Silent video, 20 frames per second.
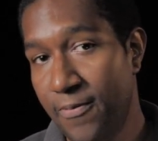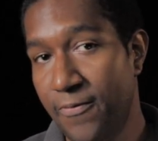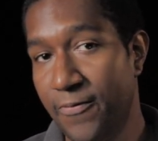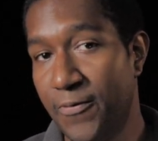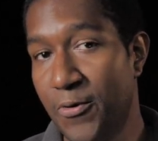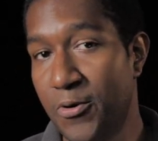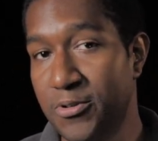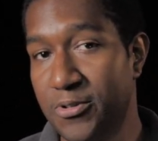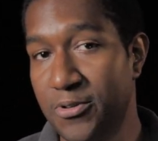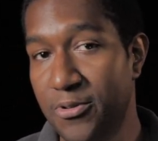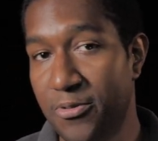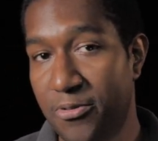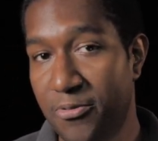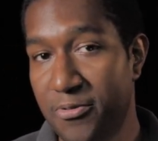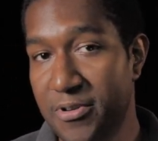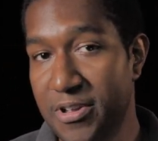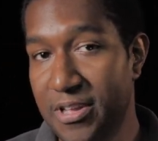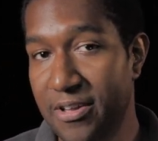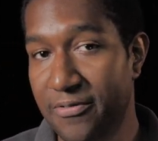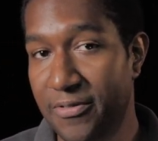version
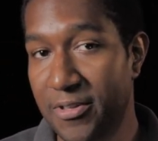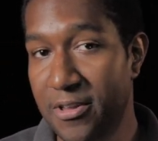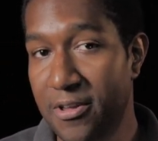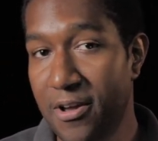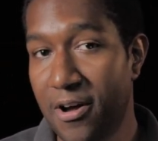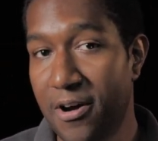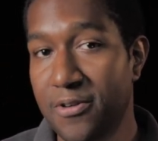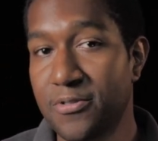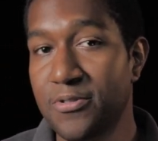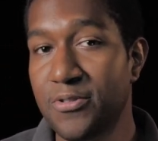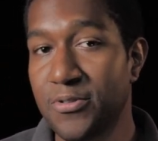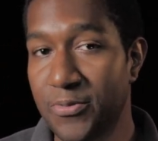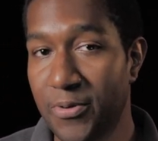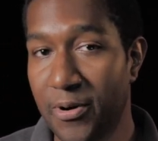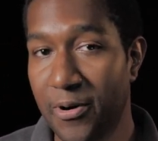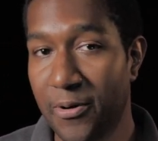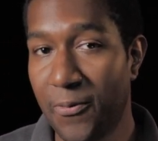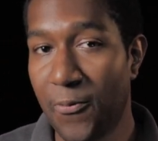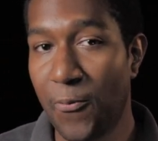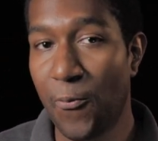3 of the Yongnuo